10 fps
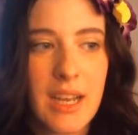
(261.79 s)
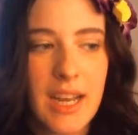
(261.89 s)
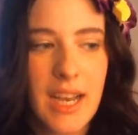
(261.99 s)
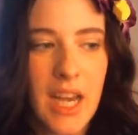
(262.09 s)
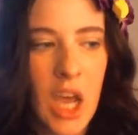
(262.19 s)

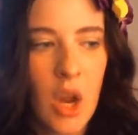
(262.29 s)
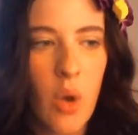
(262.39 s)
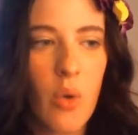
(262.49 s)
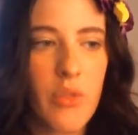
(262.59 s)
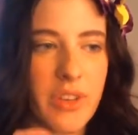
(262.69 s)
not
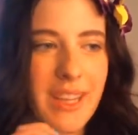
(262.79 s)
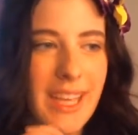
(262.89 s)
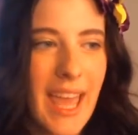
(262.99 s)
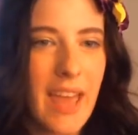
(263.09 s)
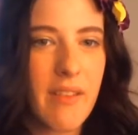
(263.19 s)
overly
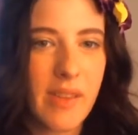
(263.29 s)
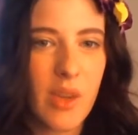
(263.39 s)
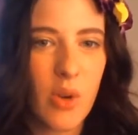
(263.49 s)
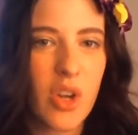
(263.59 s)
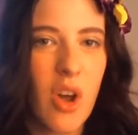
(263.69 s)
heavy
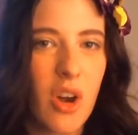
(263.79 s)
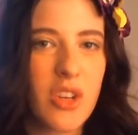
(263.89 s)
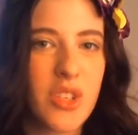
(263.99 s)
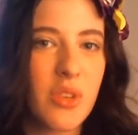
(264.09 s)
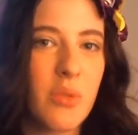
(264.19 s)
or
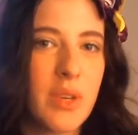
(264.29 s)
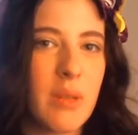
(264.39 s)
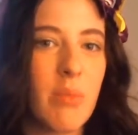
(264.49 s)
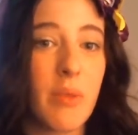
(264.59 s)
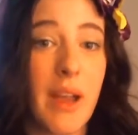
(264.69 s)

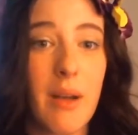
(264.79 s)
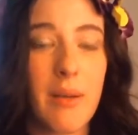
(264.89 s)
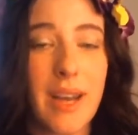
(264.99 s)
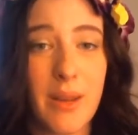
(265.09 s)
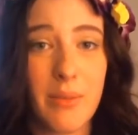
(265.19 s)
cartoony brow,
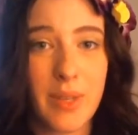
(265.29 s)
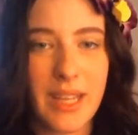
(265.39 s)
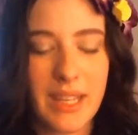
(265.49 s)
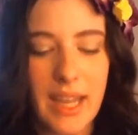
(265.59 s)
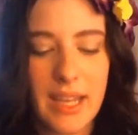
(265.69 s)
and I
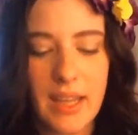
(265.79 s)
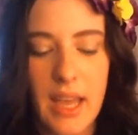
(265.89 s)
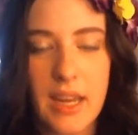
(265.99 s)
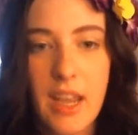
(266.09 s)
really like that.